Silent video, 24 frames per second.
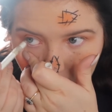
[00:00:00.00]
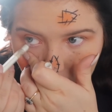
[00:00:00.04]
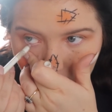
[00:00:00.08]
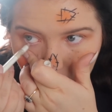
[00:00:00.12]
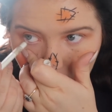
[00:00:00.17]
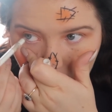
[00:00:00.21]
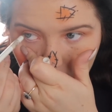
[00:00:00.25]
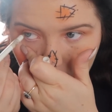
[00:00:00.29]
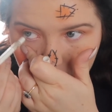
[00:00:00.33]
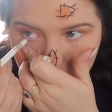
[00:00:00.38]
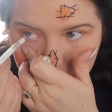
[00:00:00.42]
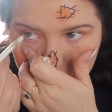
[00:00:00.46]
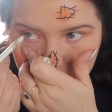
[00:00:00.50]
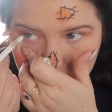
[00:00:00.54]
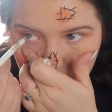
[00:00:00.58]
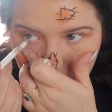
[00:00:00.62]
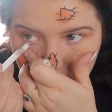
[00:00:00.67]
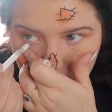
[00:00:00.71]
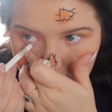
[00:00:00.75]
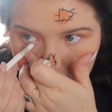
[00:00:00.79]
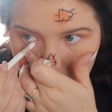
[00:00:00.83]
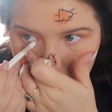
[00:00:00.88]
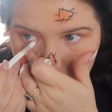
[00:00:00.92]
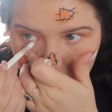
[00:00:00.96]
And it's a
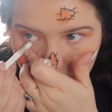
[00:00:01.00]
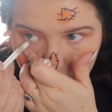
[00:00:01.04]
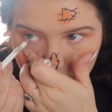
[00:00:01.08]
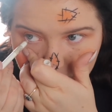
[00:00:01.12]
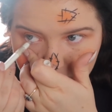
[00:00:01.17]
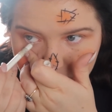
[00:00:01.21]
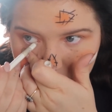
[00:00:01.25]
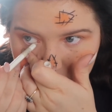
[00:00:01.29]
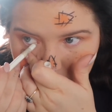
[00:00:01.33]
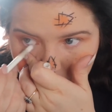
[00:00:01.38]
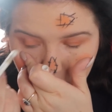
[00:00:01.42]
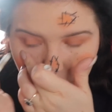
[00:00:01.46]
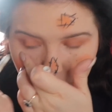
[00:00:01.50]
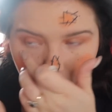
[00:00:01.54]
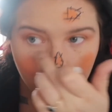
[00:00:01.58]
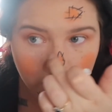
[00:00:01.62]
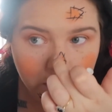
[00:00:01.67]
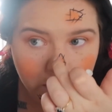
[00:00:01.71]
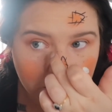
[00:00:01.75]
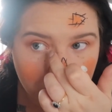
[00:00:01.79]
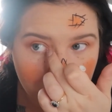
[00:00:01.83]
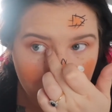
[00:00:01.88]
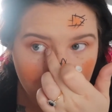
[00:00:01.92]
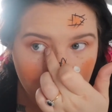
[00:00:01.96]
tip, if you have small
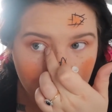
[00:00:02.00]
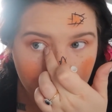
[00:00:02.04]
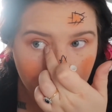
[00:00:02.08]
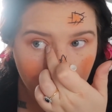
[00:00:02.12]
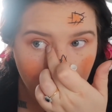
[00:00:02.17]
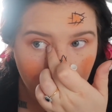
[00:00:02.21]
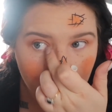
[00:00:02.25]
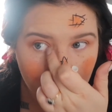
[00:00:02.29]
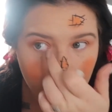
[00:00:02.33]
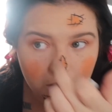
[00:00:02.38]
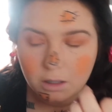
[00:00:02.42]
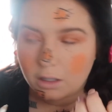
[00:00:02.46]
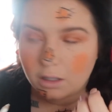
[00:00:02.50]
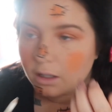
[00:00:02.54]
eyes like me,